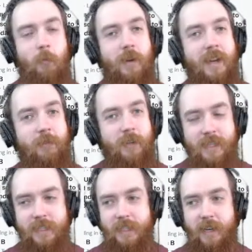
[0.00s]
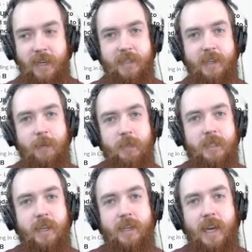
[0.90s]
whatever he's got. I'm just
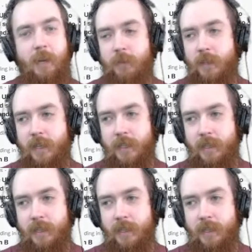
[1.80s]
saying I would like